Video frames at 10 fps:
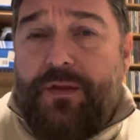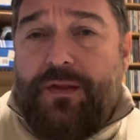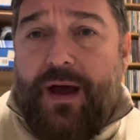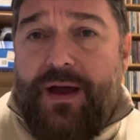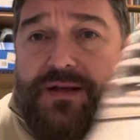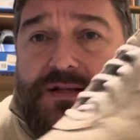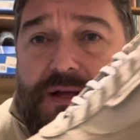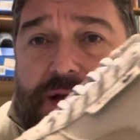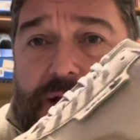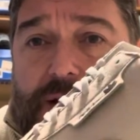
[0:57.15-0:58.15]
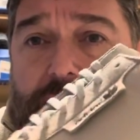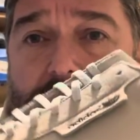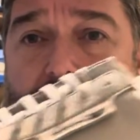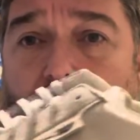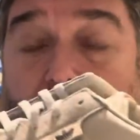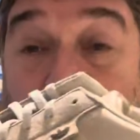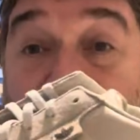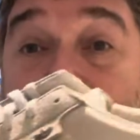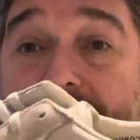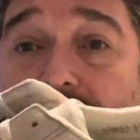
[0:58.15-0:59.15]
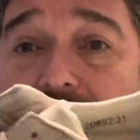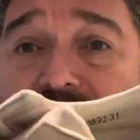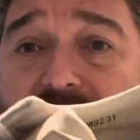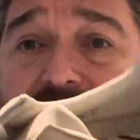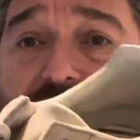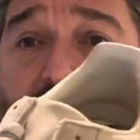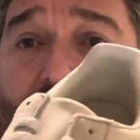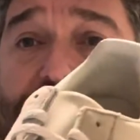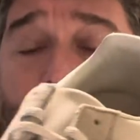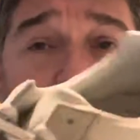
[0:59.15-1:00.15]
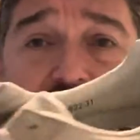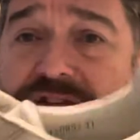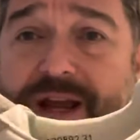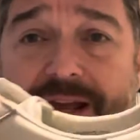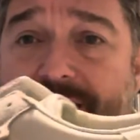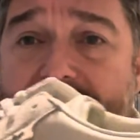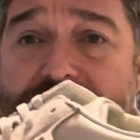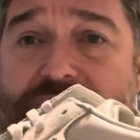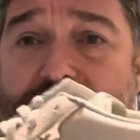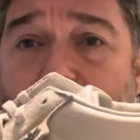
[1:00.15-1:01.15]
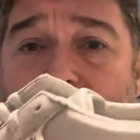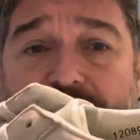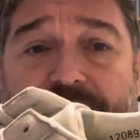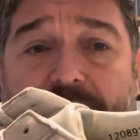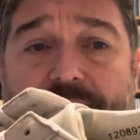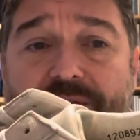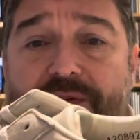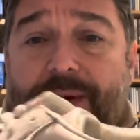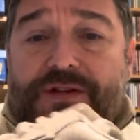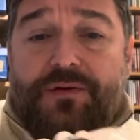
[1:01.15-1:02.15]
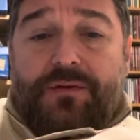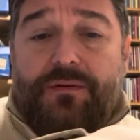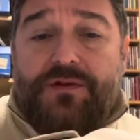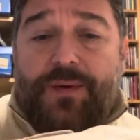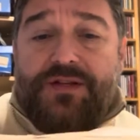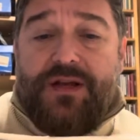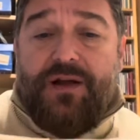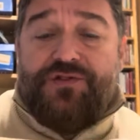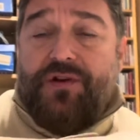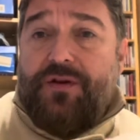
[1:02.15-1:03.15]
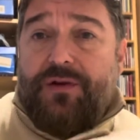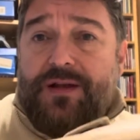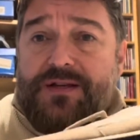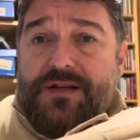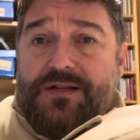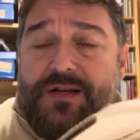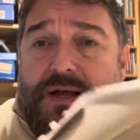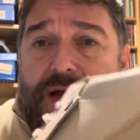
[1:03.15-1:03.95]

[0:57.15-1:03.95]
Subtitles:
That is one of my favourite, actually. This is one of my, I'm not just saying this is one of my favourite SPZL trainer releases.